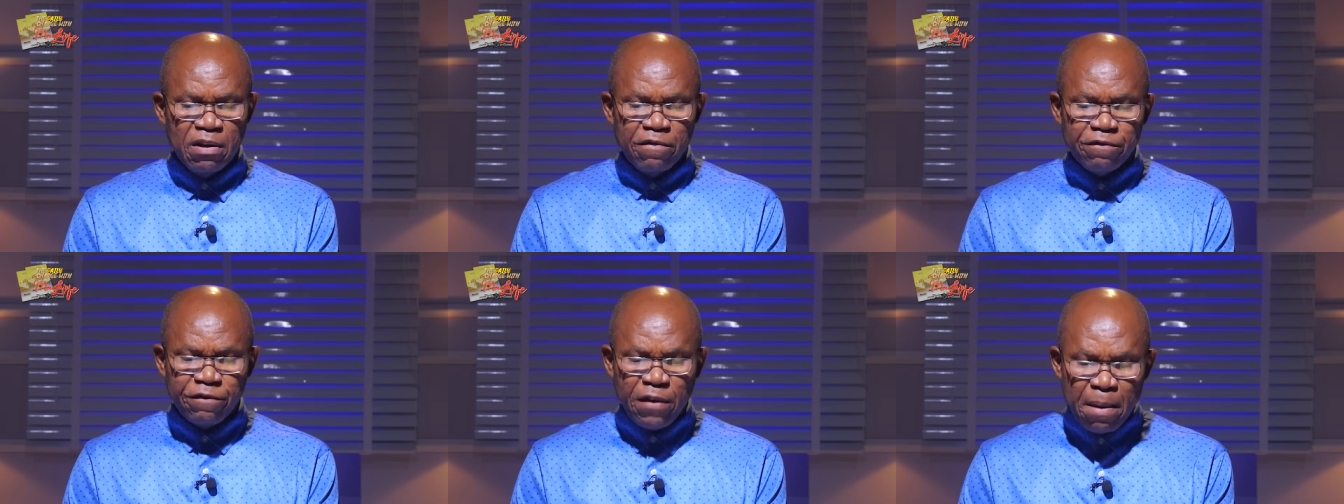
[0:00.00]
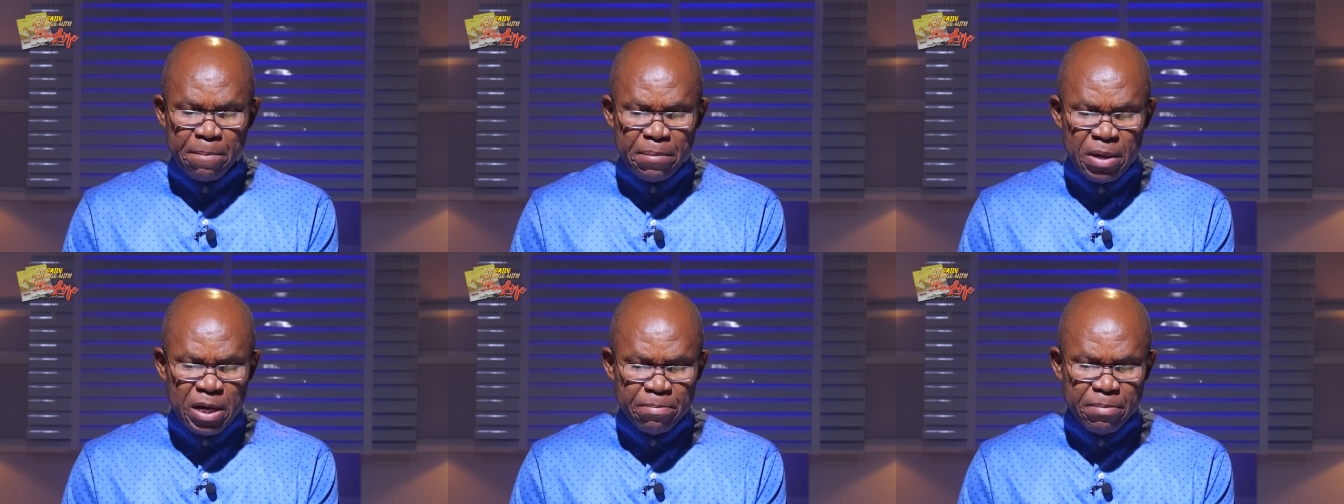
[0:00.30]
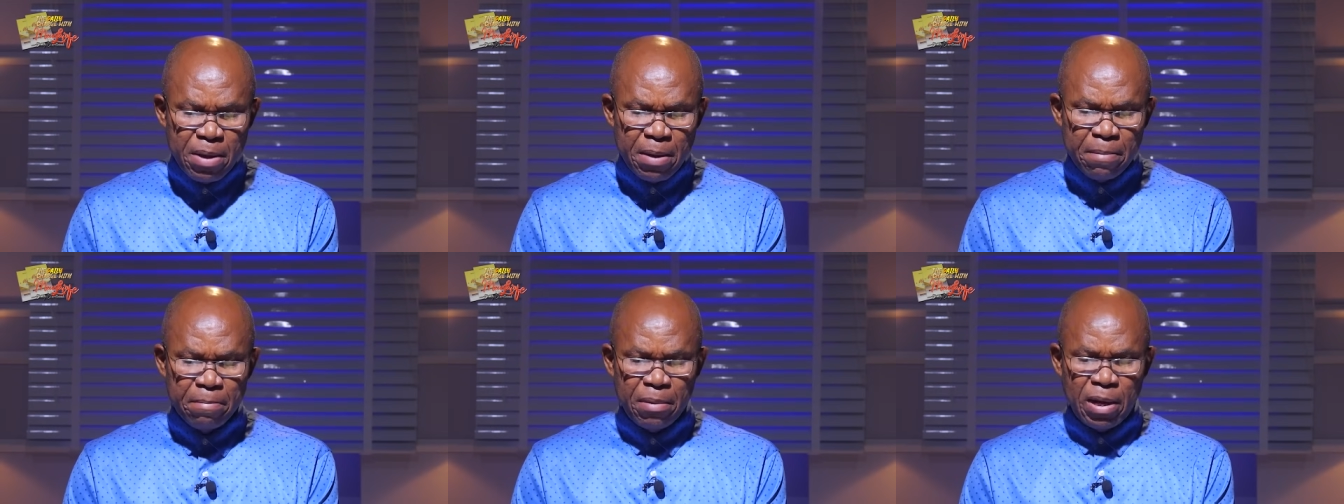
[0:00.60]
family
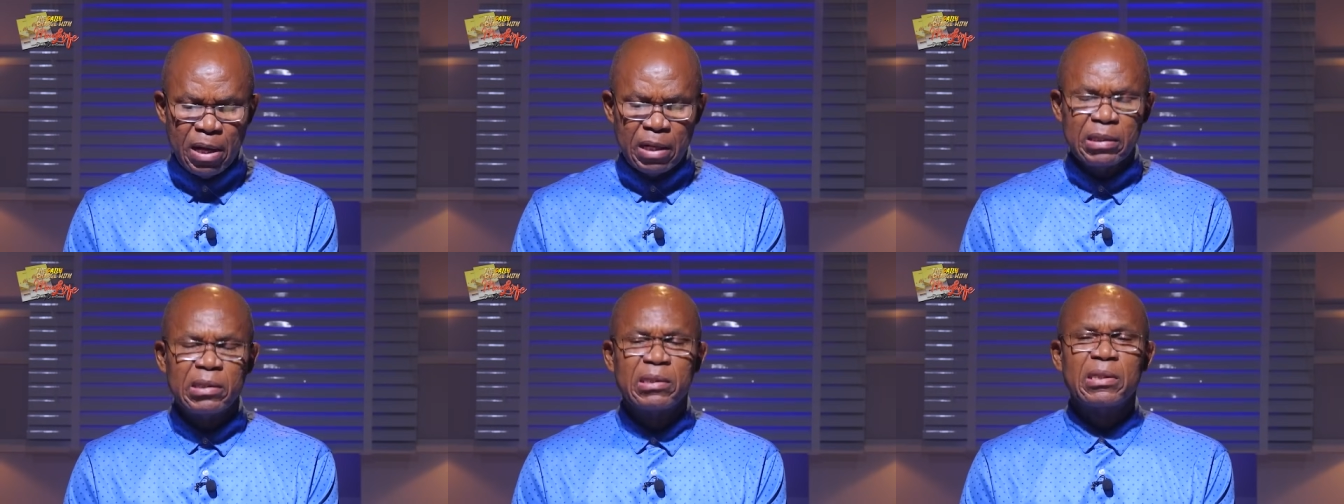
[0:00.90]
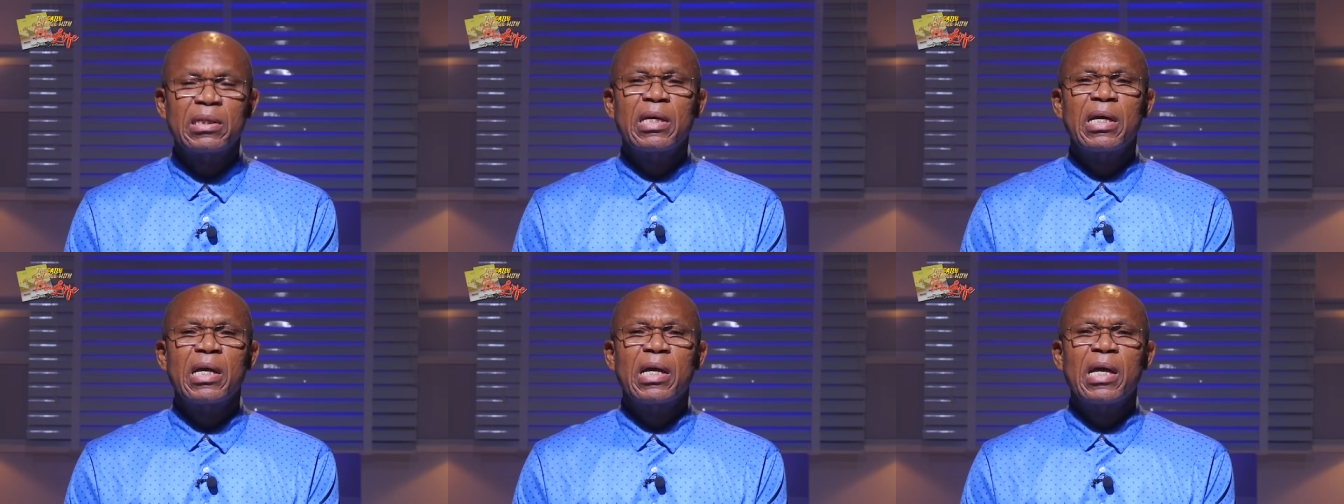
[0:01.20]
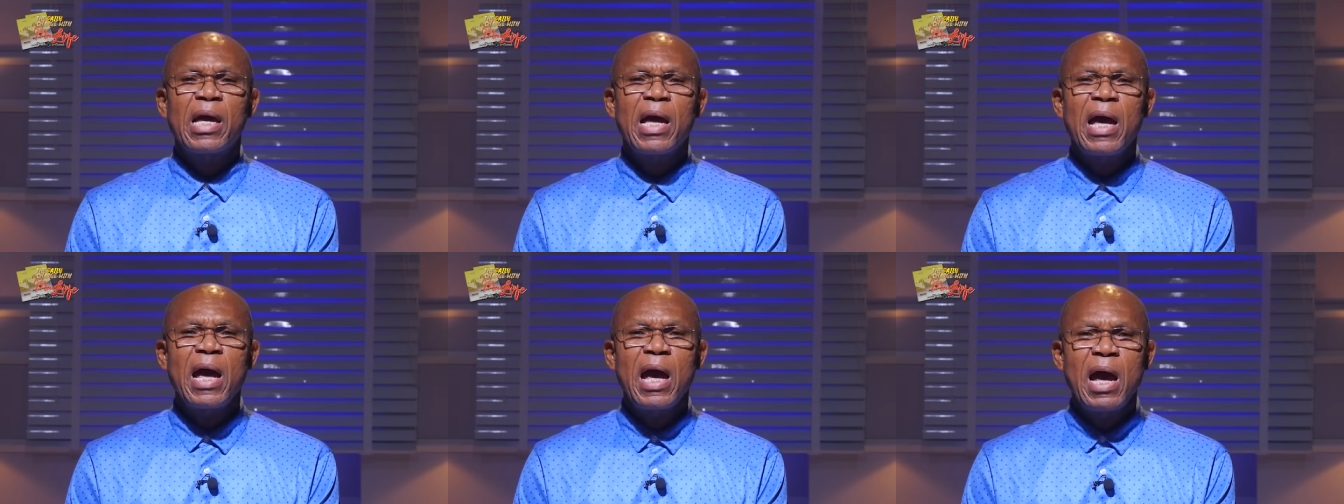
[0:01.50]
members
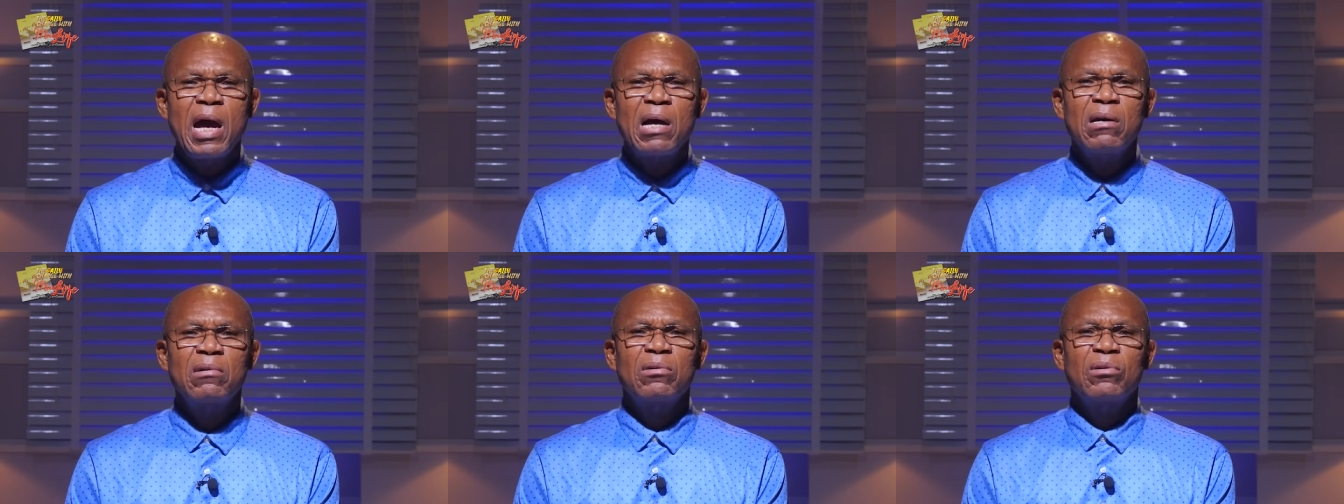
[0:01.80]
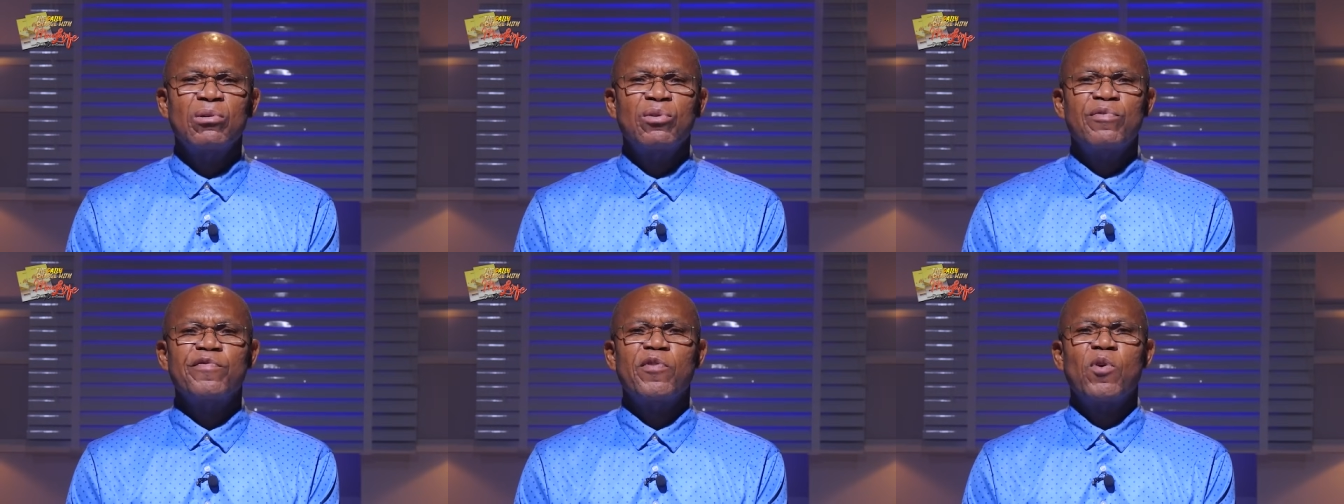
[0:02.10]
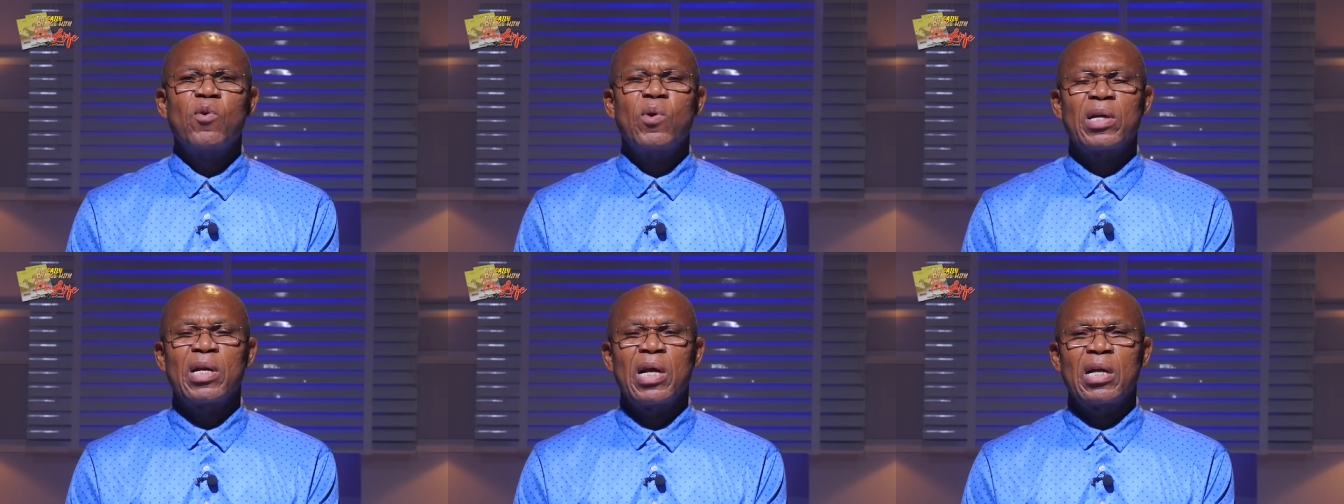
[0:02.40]
care
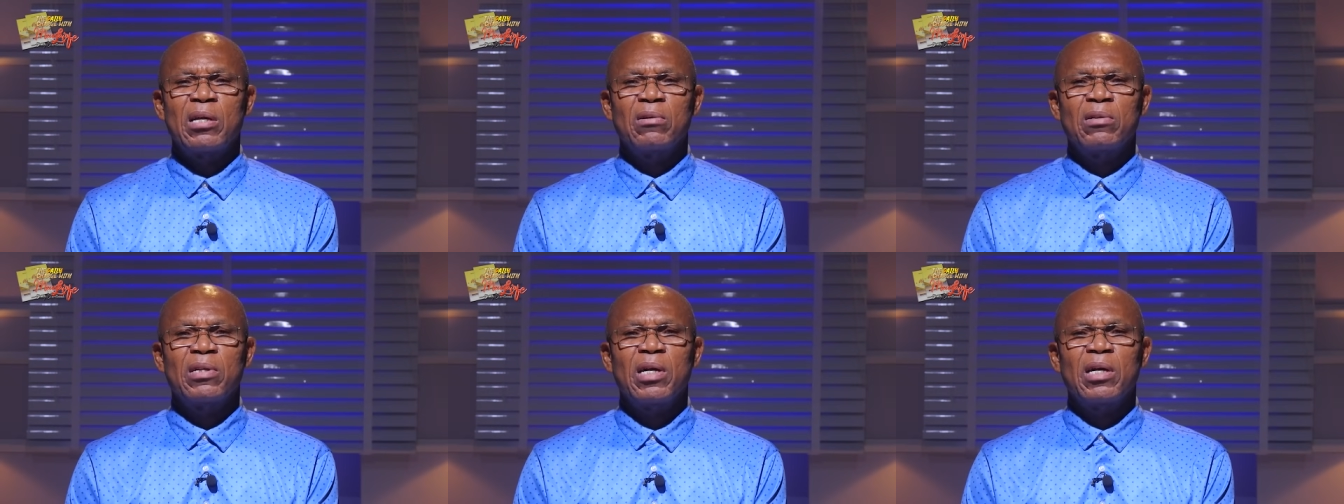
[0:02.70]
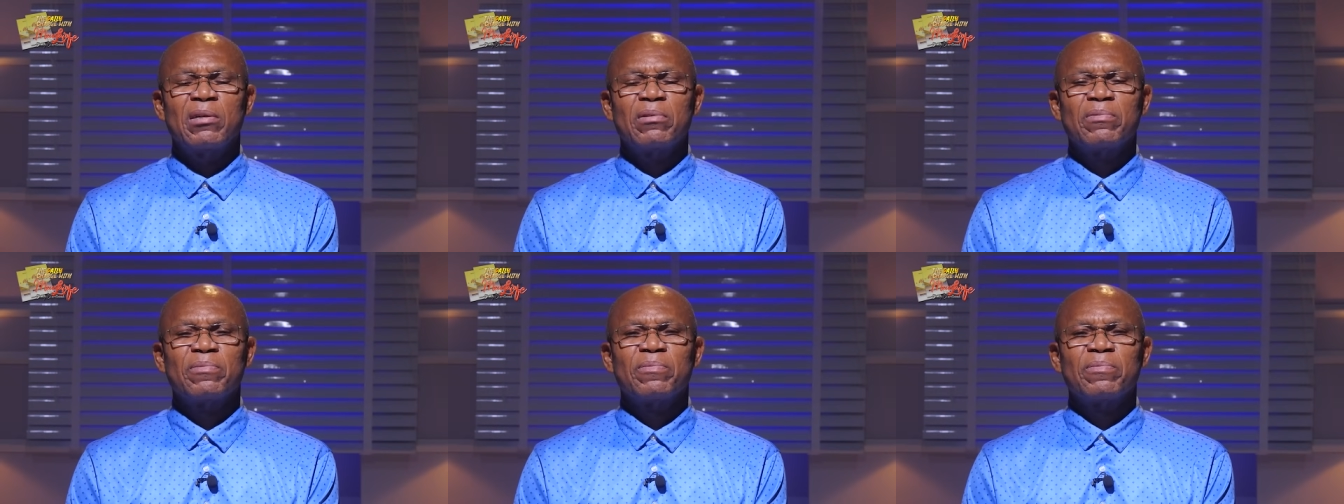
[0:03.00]
for one another.